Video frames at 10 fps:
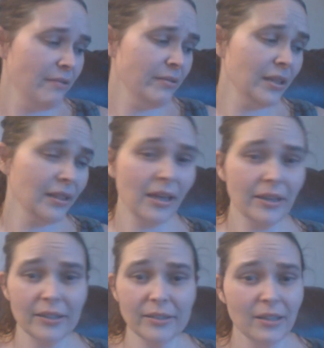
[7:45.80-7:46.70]
I really
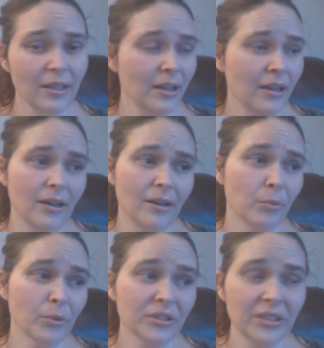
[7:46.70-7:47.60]
like it. Uh,
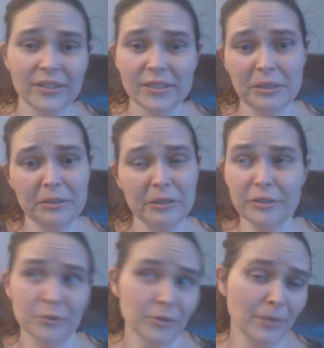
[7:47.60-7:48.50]
worst case scenario, I
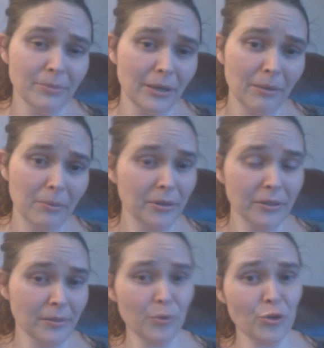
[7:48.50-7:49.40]
screwed up and I wear it
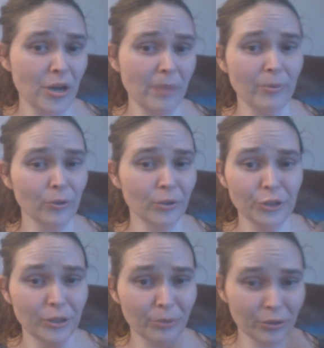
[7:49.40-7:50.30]
as a pajama or a
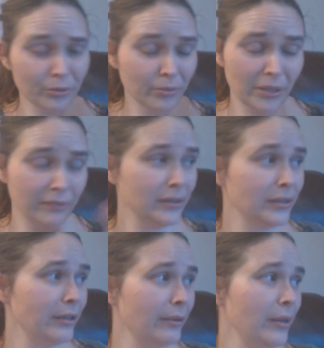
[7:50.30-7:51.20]
gym shirt, whatever.
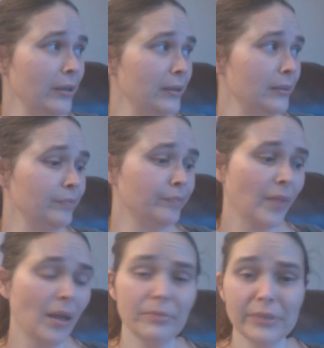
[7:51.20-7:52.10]
So um,
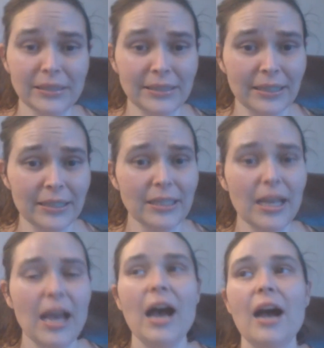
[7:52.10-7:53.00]
I really dig it.
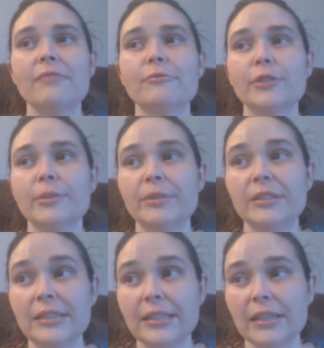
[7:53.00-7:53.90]
I've really been
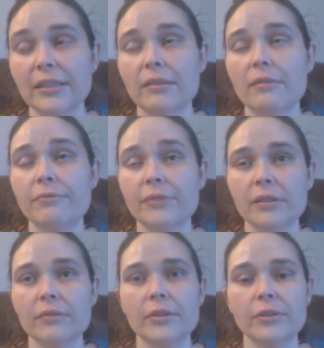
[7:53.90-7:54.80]
digging the
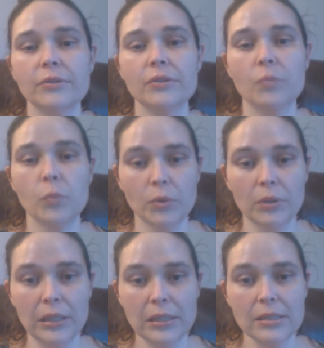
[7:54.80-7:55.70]
feel of those wool
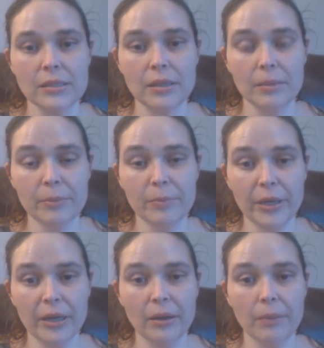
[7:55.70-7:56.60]
knits that I've been
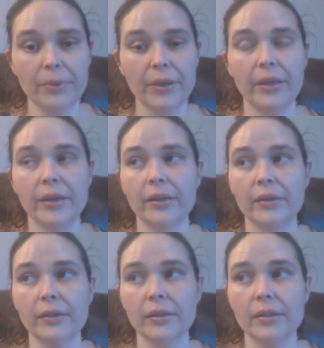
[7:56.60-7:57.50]
picking up,
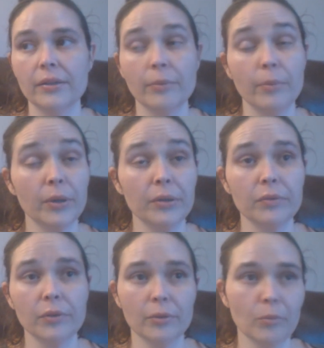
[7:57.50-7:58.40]
and uh, they're
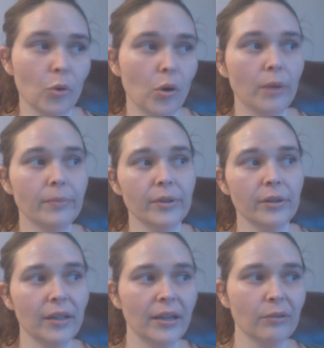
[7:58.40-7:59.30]
wonderful. They're warm.
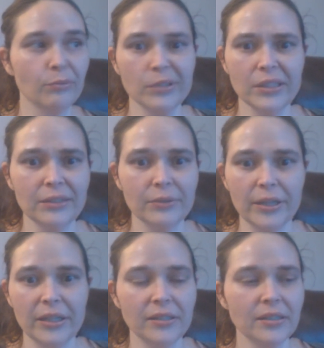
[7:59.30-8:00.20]
They're, like, really
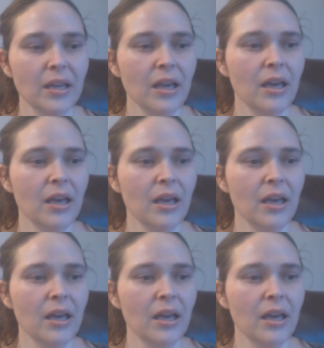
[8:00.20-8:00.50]
great.